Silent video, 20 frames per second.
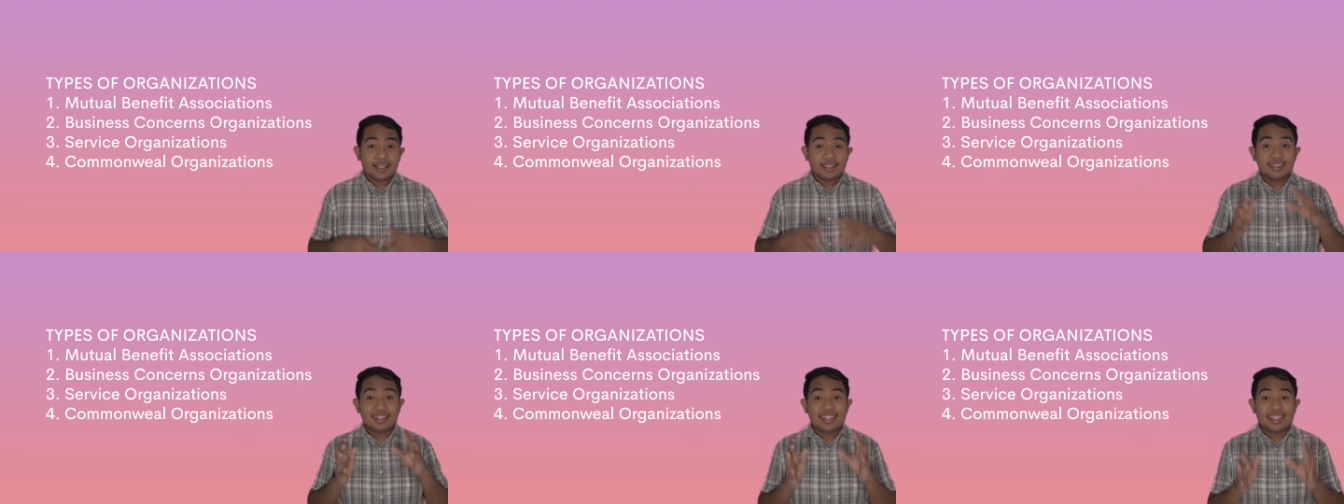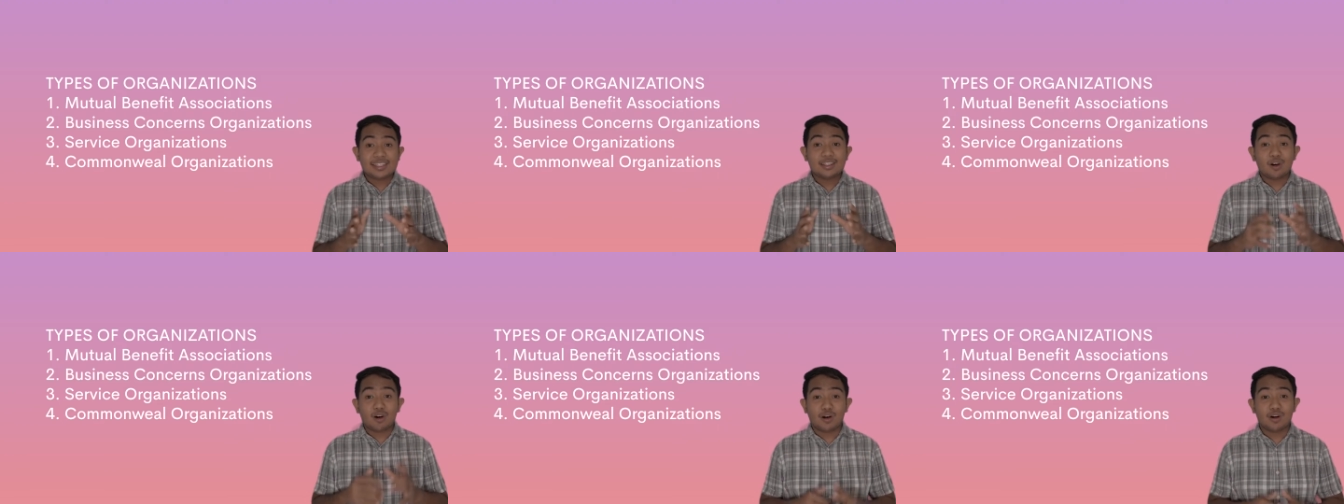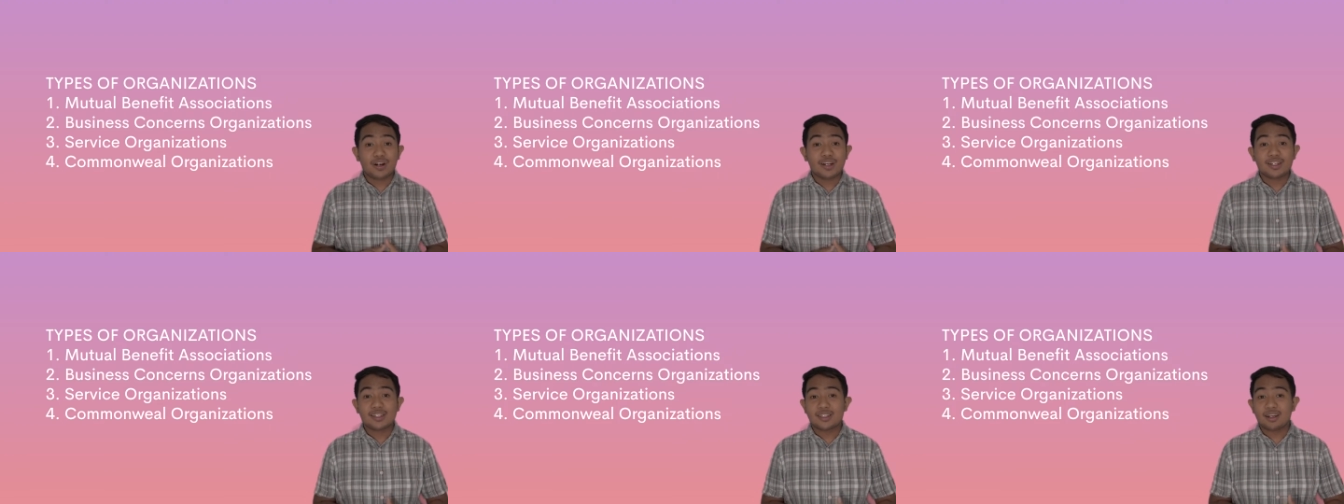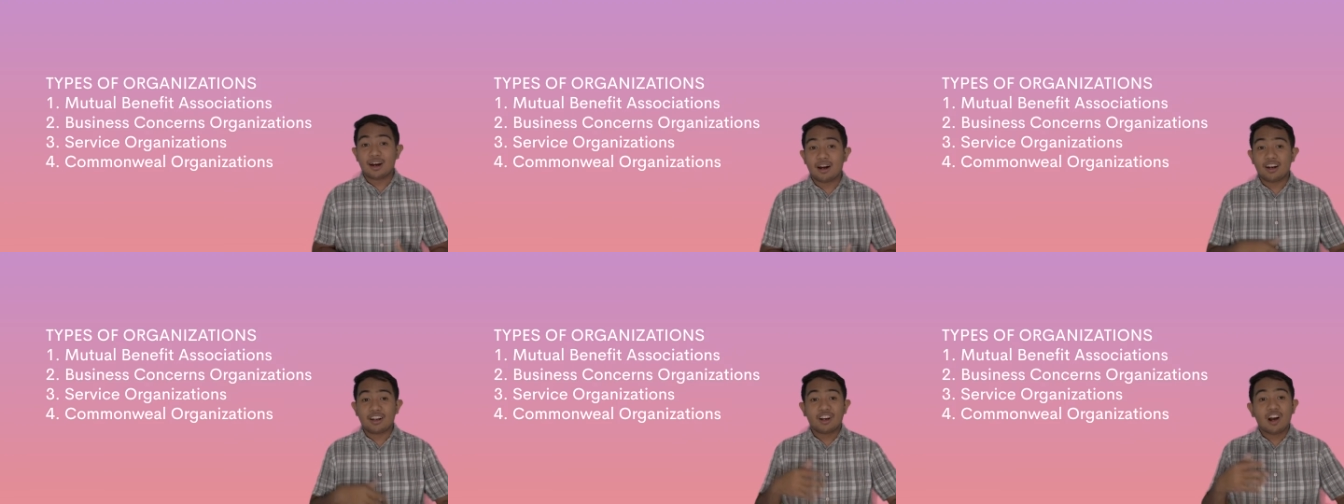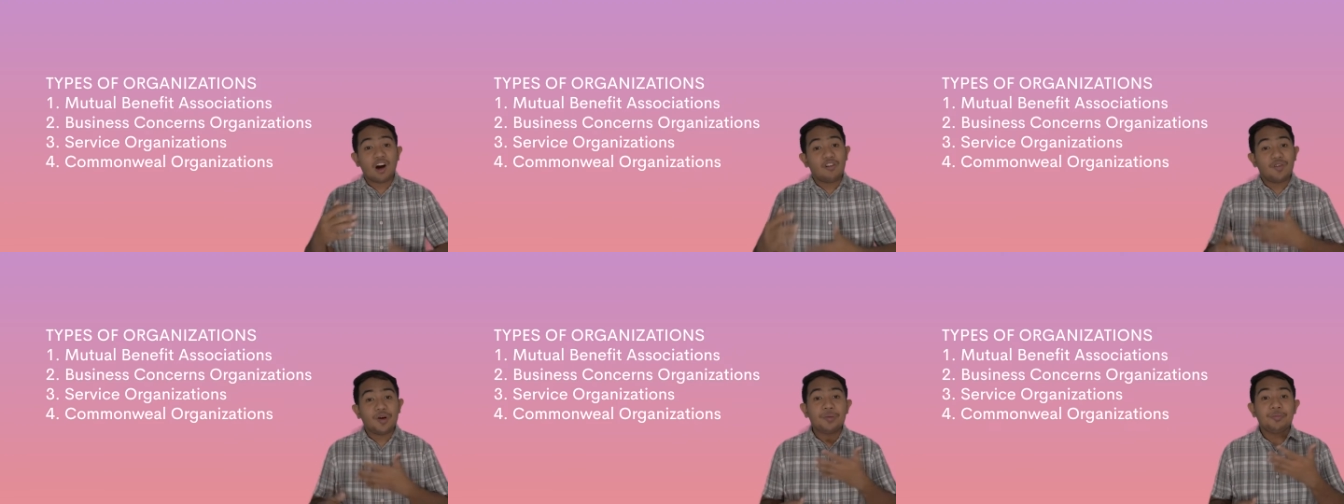These orgs are
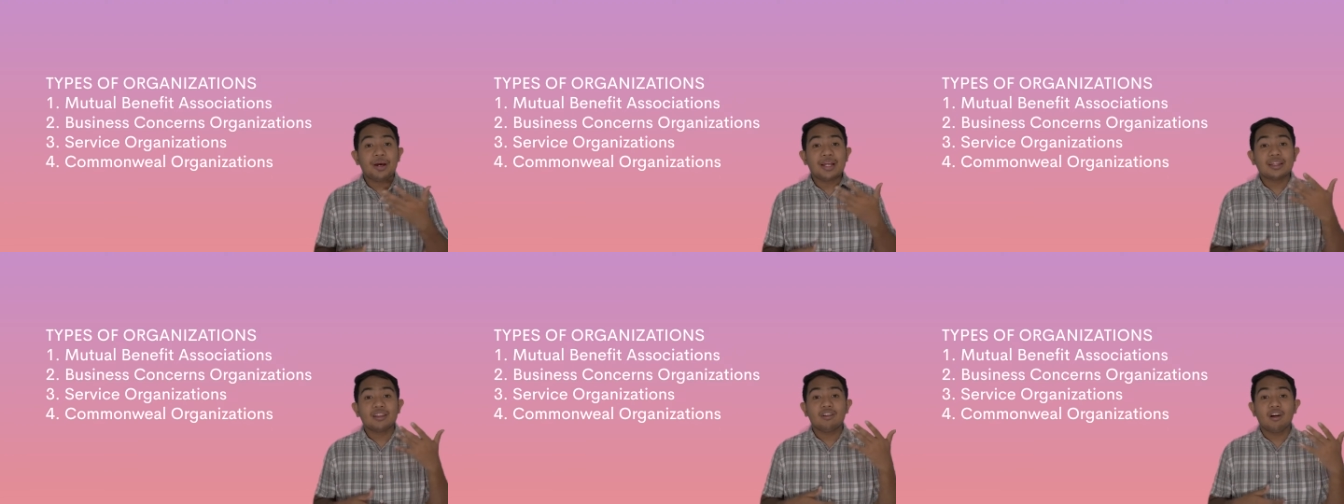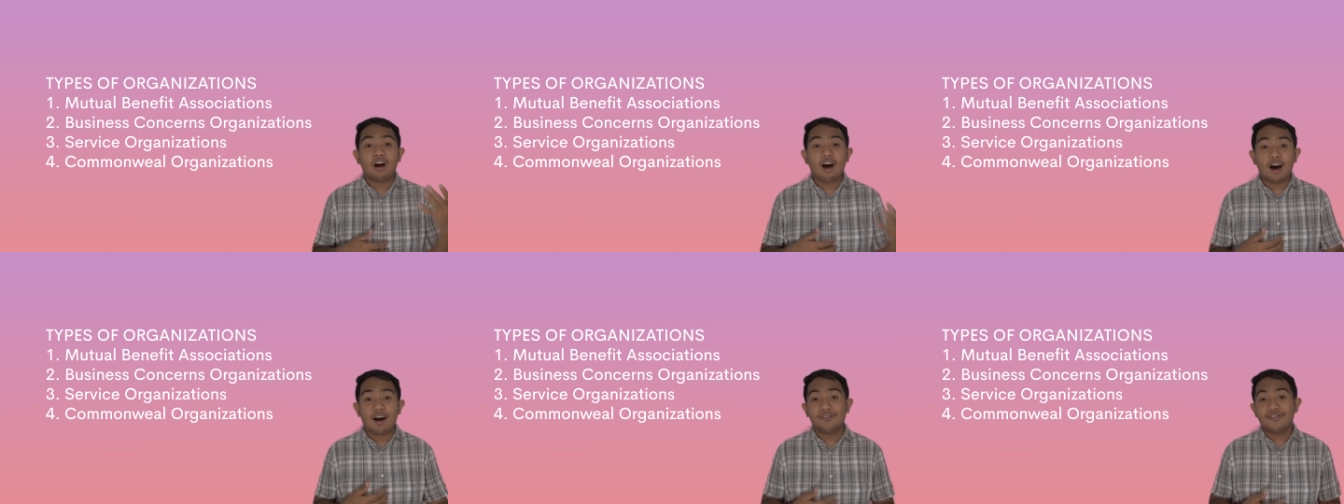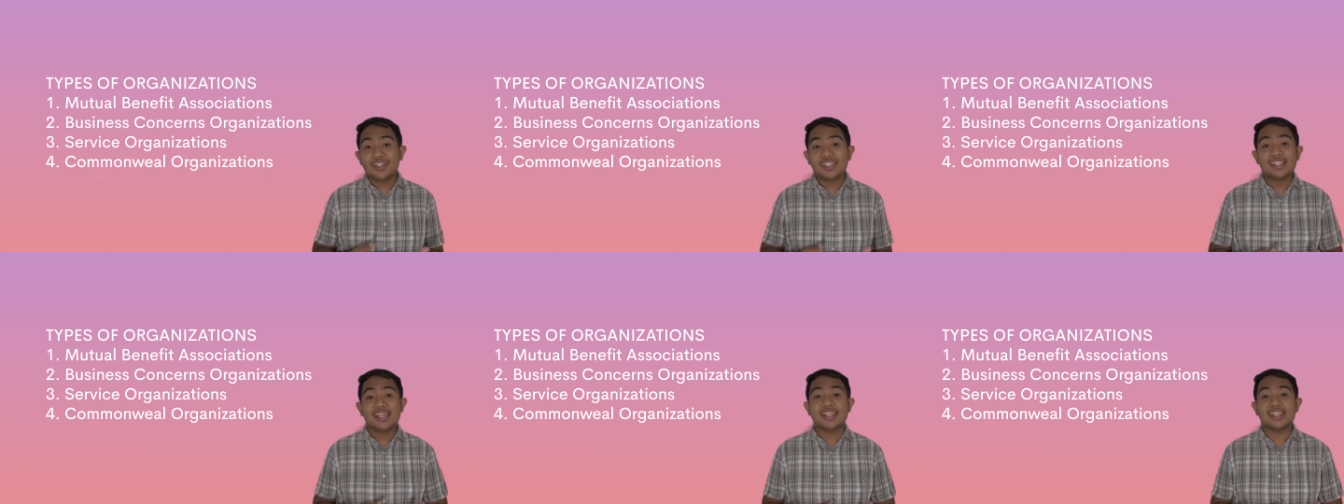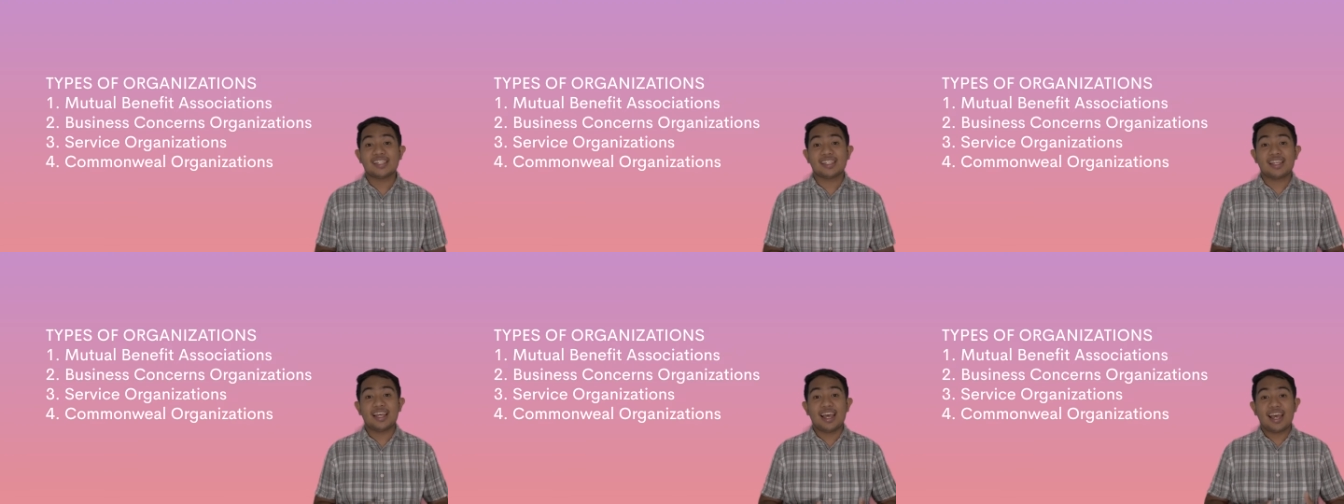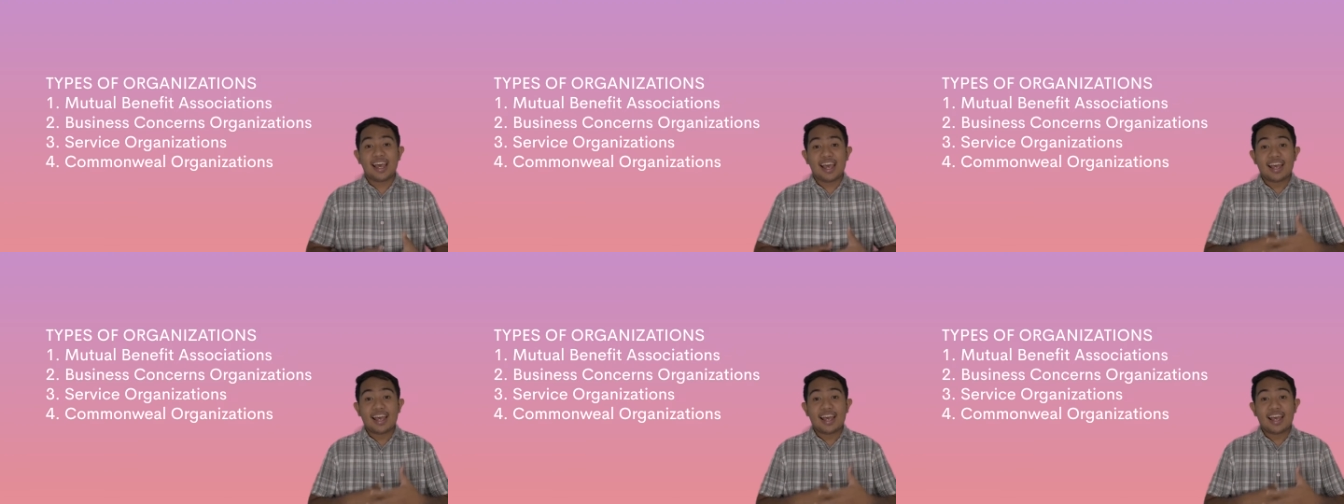government offices